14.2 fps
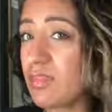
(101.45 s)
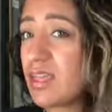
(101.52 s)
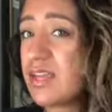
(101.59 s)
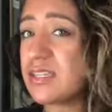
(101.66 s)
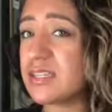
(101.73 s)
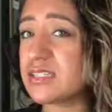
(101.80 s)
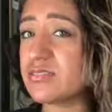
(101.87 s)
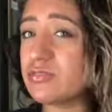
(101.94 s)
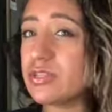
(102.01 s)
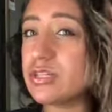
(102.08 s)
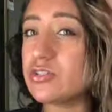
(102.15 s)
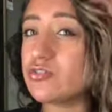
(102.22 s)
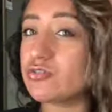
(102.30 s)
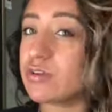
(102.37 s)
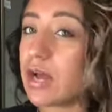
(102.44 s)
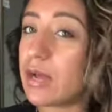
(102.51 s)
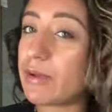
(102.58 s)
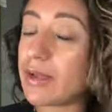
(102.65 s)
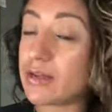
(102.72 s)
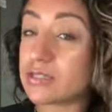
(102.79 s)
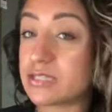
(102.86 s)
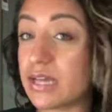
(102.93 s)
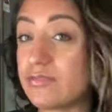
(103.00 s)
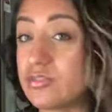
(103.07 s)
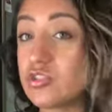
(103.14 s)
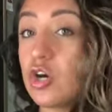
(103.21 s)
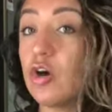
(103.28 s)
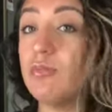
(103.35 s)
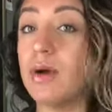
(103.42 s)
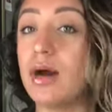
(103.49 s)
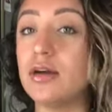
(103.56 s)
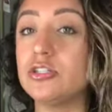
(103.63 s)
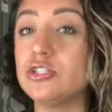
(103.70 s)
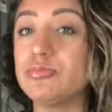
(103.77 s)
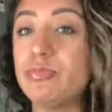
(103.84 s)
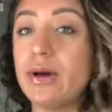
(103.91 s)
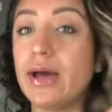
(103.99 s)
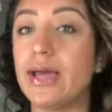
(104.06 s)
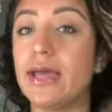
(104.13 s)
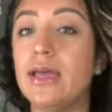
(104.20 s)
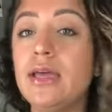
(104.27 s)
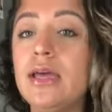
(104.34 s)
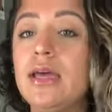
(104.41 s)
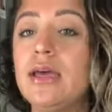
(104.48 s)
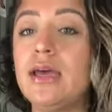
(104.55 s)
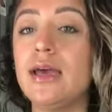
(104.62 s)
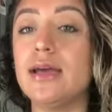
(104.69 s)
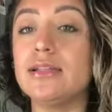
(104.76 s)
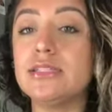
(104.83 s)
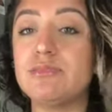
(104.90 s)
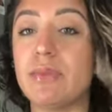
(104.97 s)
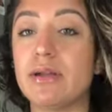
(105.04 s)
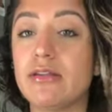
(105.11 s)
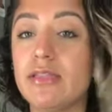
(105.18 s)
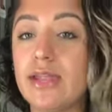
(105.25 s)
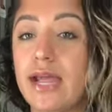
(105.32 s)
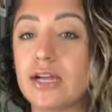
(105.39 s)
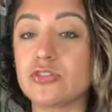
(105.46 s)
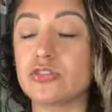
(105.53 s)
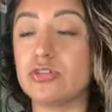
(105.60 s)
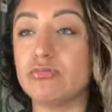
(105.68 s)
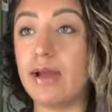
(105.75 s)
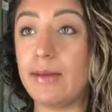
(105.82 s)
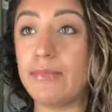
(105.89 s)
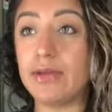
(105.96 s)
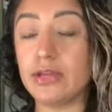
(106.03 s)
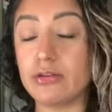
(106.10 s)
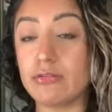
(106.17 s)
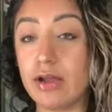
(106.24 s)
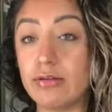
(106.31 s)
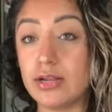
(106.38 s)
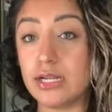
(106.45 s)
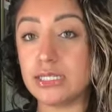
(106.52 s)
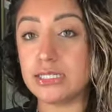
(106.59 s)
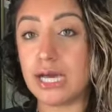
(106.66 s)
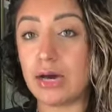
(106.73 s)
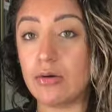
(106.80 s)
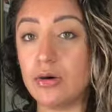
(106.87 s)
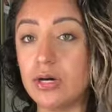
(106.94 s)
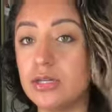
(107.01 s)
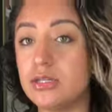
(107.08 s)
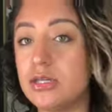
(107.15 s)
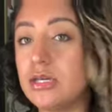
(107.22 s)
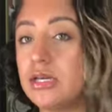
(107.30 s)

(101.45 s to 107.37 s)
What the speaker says: It doesn't really dry my hair because I have so much, but it's better than actually wrapping it around in a towel,